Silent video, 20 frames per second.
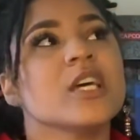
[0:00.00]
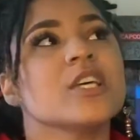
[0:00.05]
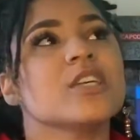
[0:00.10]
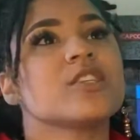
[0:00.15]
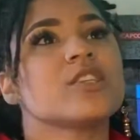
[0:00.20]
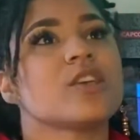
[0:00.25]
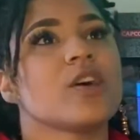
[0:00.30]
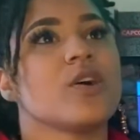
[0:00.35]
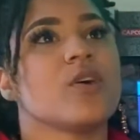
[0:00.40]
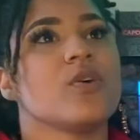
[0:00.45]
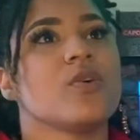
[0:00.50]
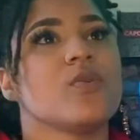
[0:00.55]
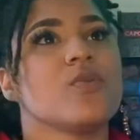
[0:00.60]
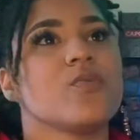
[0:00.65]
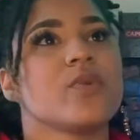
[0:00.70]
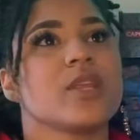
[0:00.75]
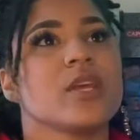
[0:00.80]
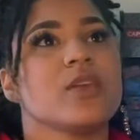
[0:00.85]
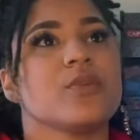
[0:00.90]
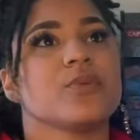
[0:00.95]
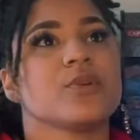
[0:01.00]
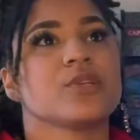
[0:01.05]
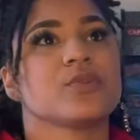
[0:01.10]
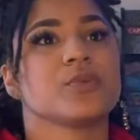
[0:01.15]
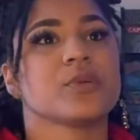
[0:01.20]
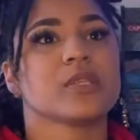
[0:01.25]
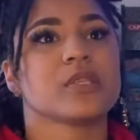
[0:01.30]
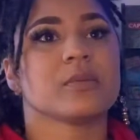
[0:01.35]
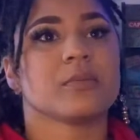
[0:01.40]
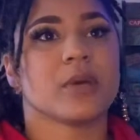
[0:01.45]
So when he
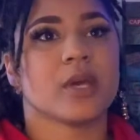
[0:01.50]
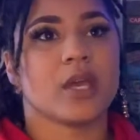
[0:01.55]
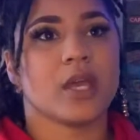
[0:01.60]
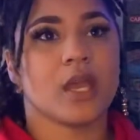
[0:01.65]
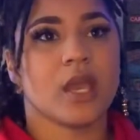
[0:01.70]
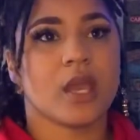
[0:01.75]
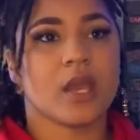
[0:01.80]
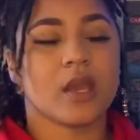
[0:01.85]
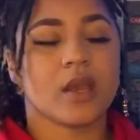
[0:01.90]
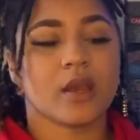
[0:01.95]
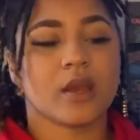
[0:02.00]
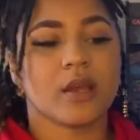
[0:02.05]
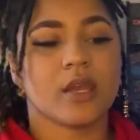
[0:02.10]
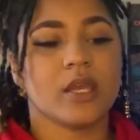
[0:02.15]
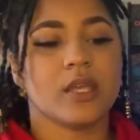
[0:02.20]
retwisted my hair,